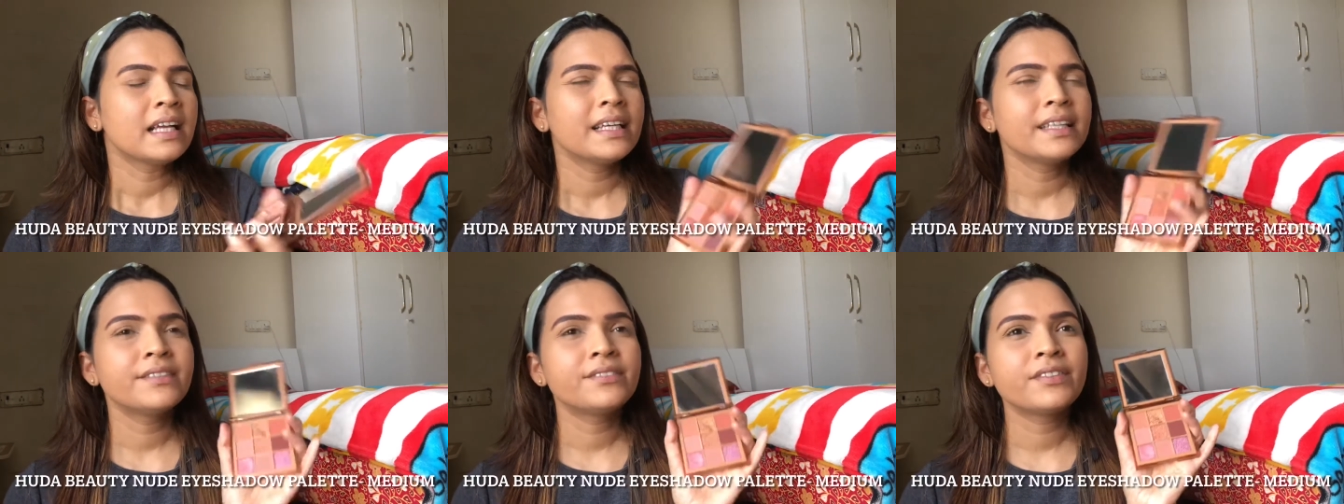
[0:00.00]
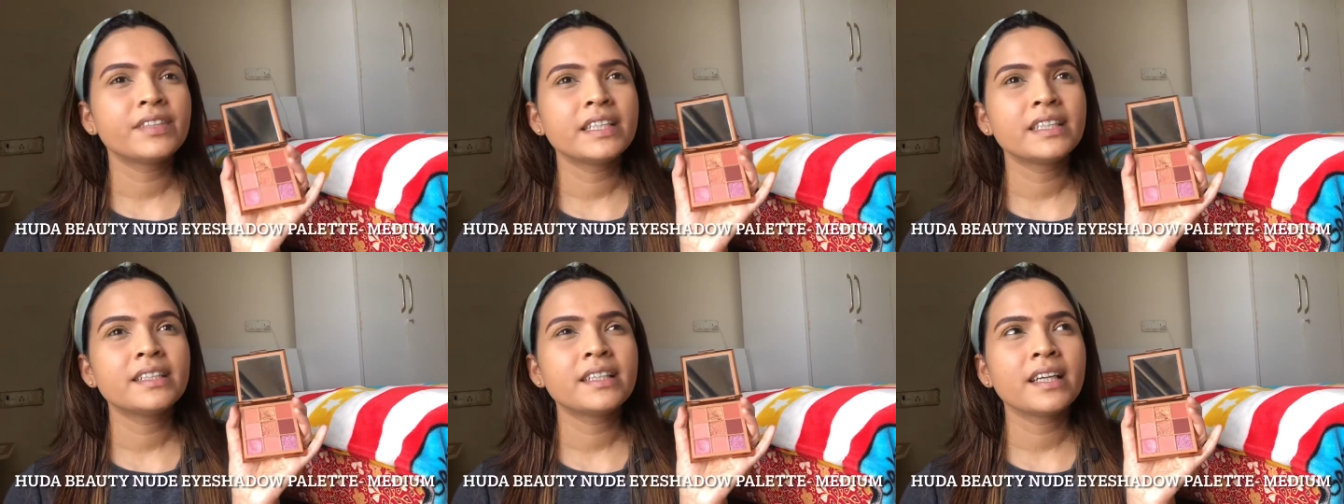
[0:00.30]
it
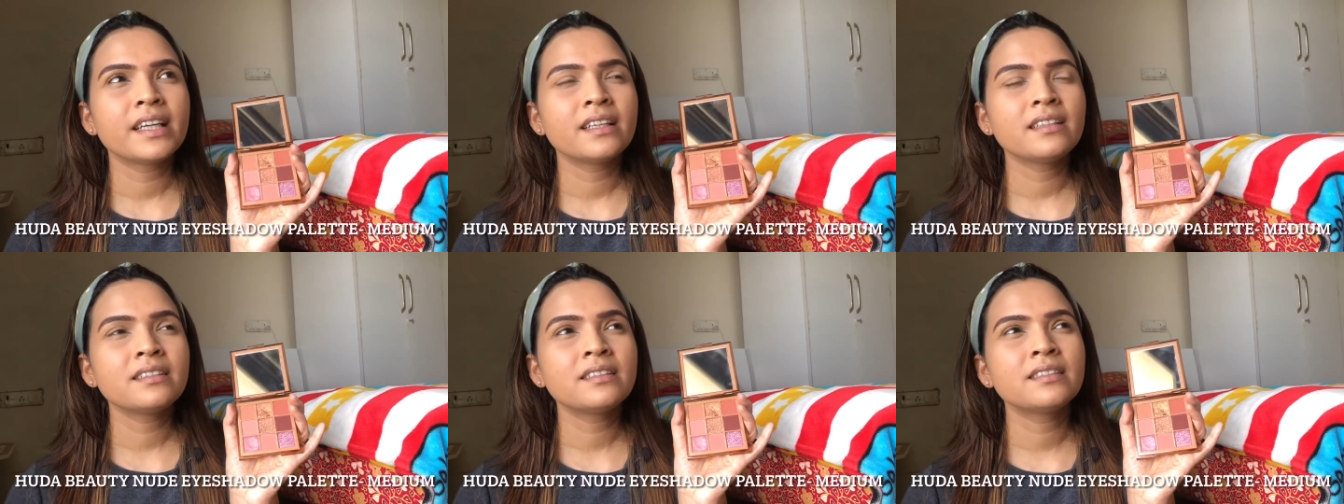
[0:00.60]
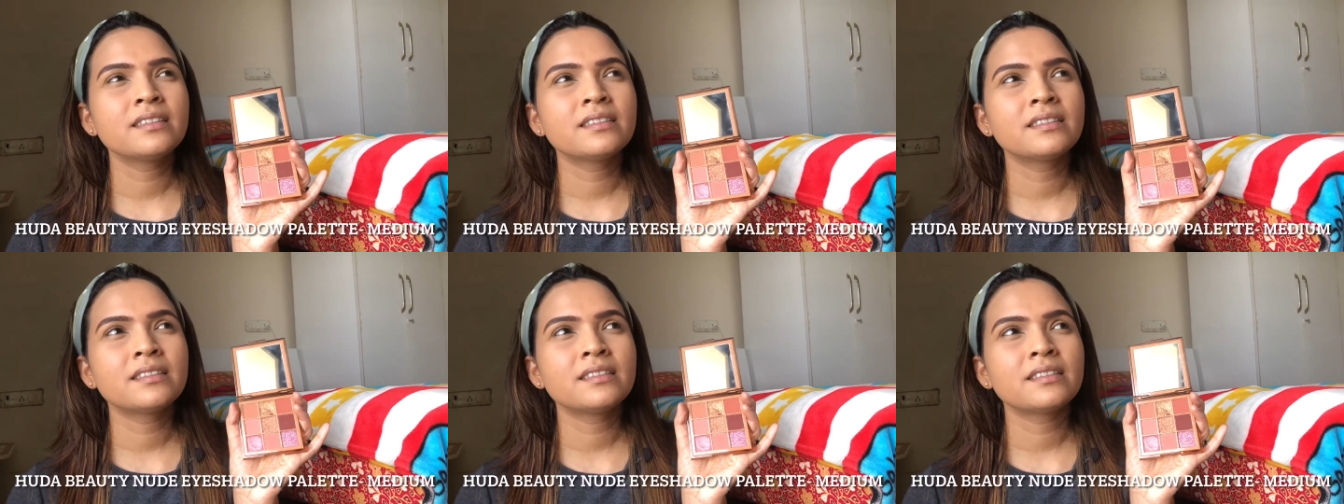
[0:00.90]
retails
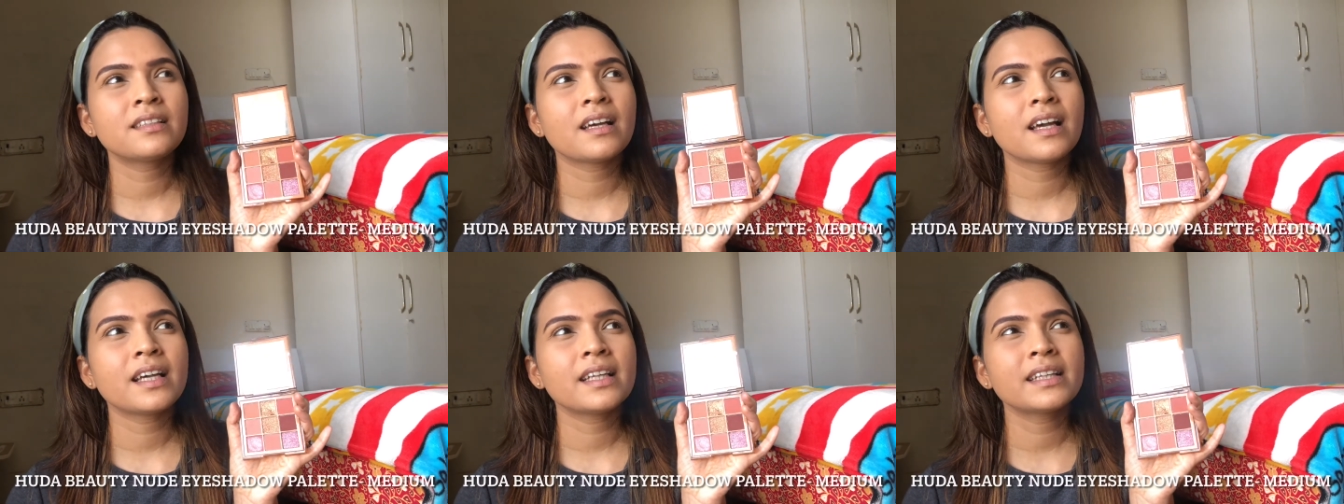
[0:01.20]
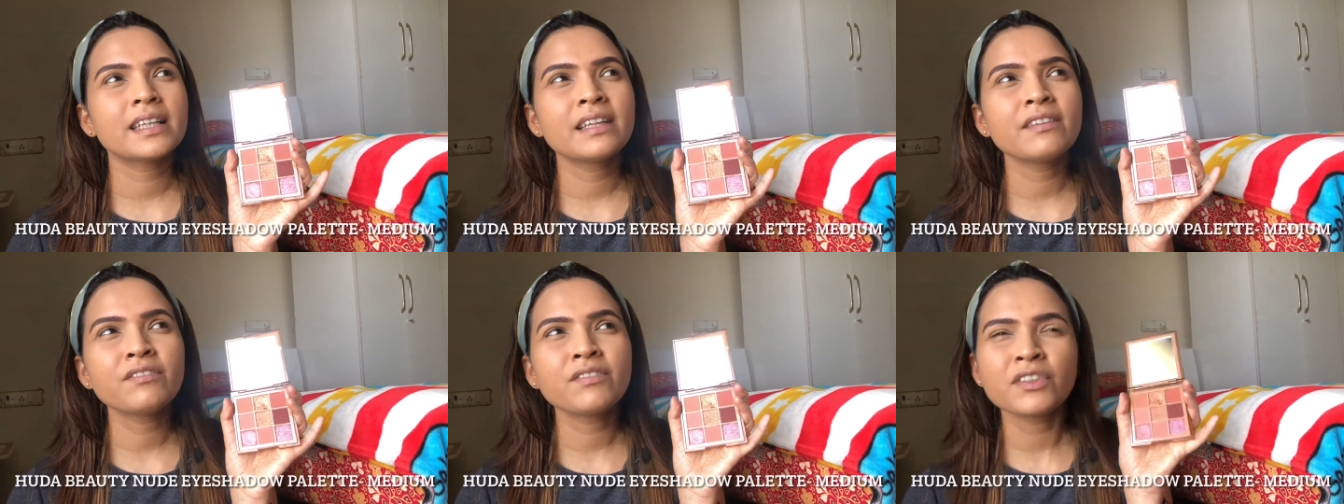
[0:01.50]
I
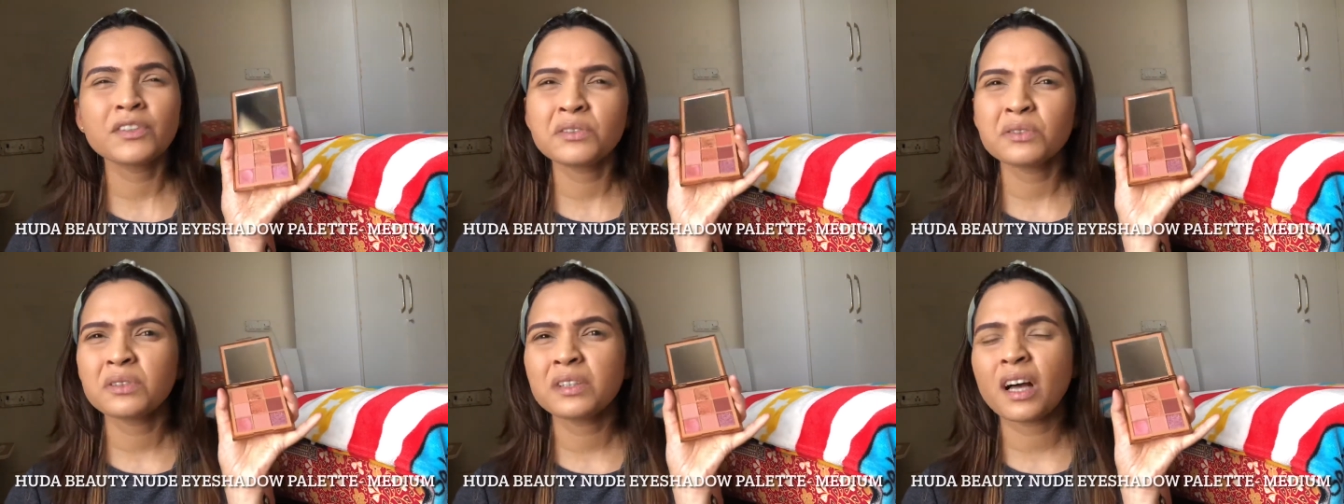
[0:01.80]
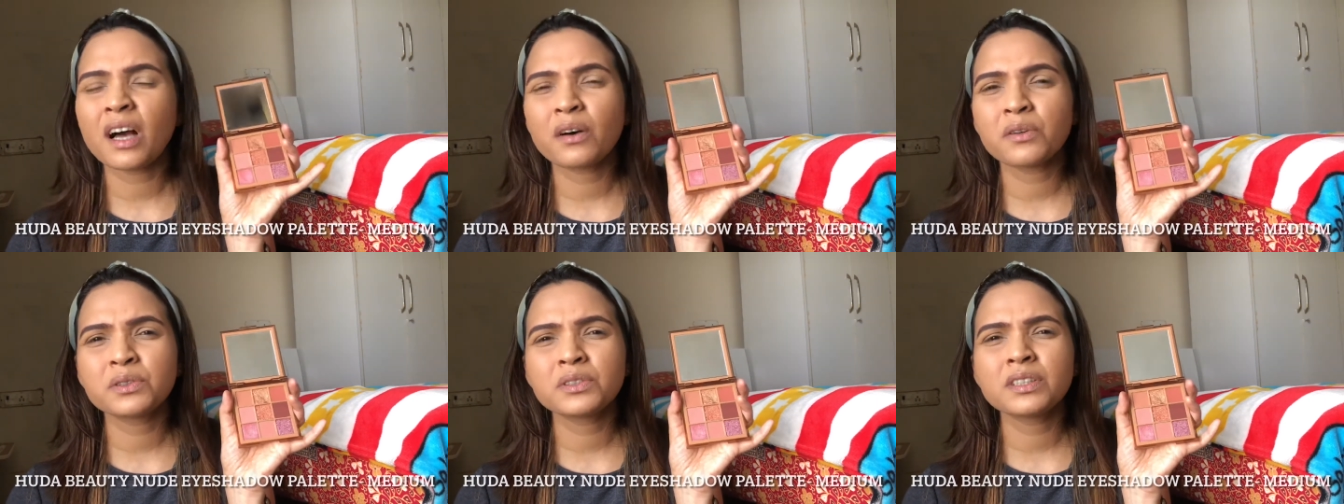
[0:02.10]
think for
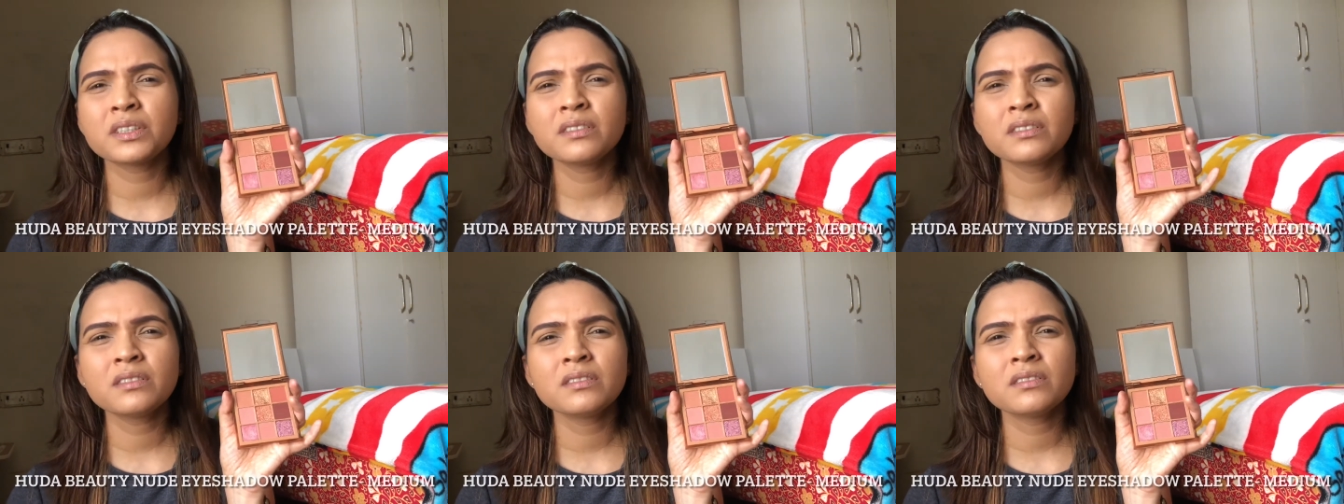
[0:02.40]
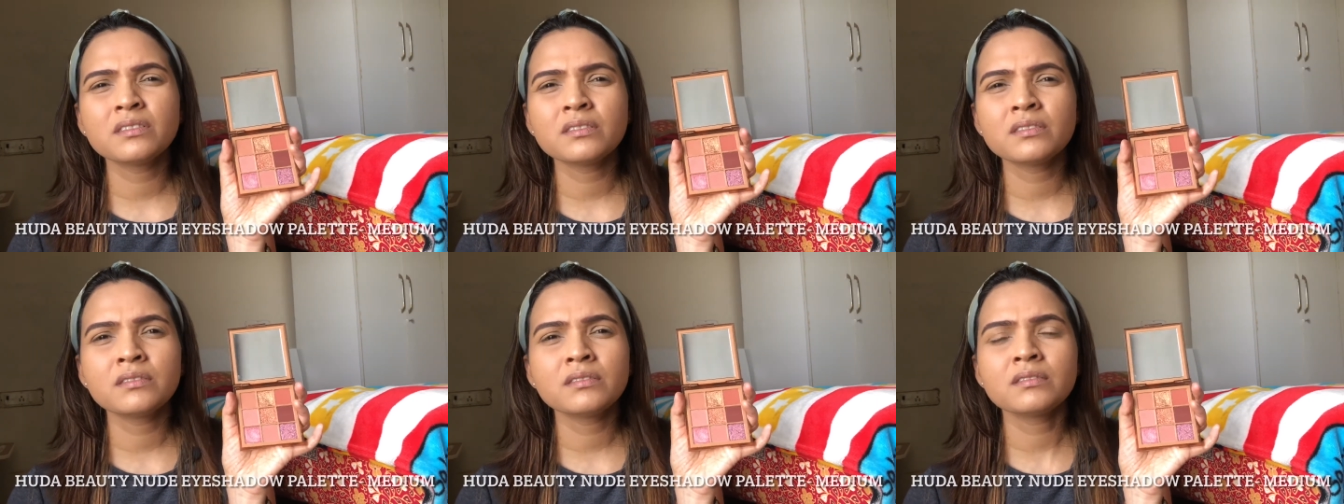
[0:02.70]

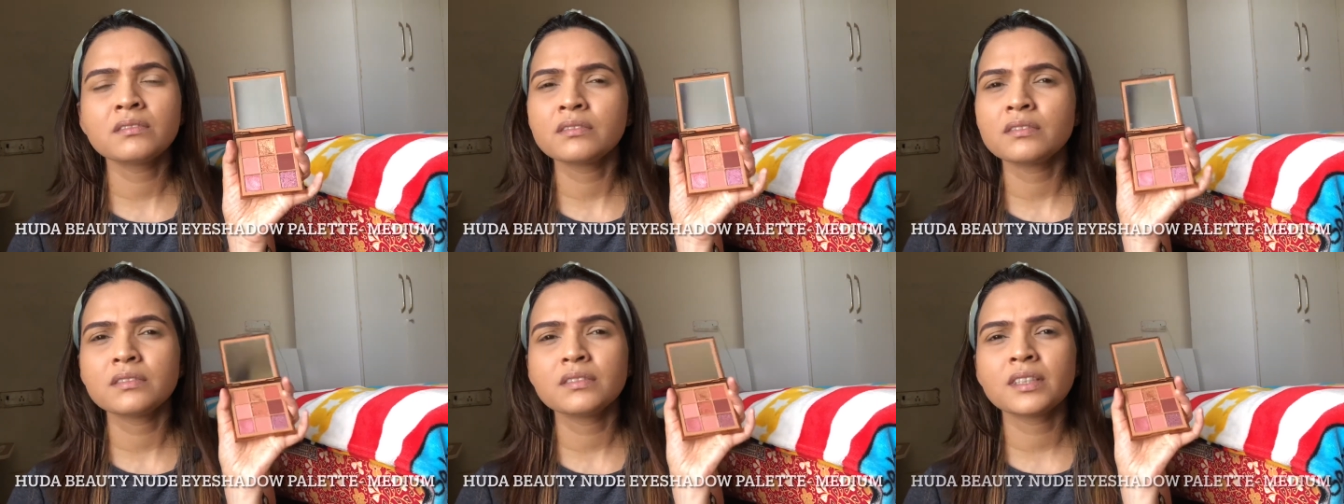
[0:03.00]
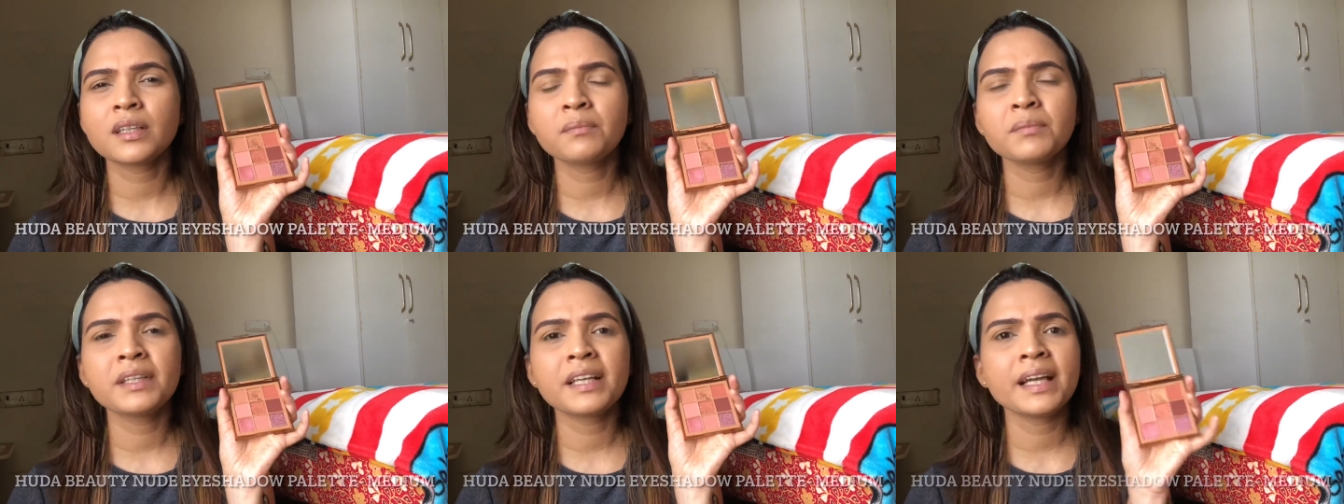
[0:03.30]
2000
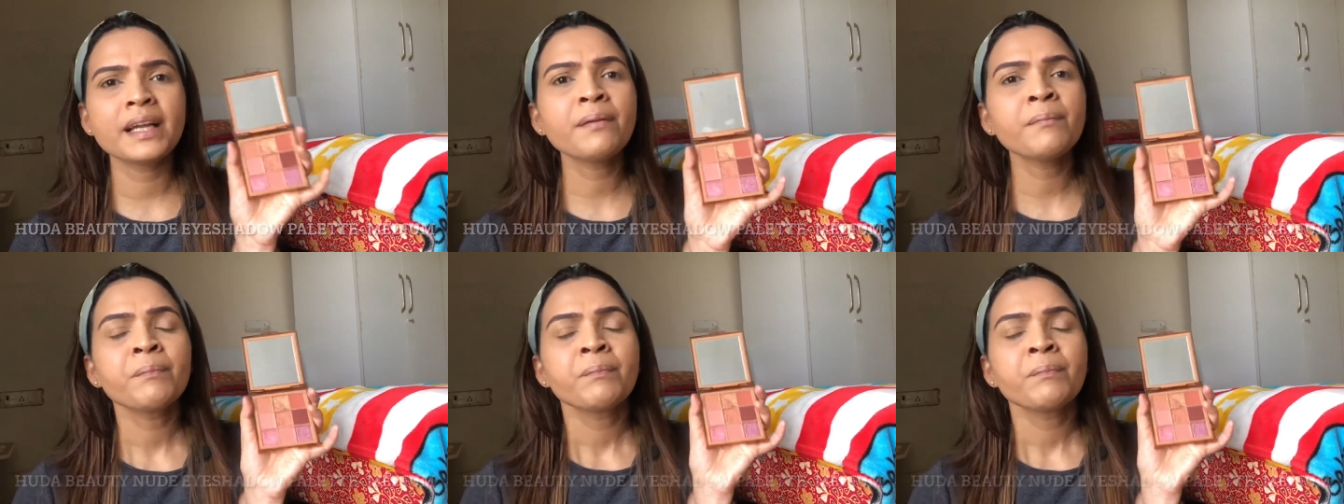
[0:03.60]
something.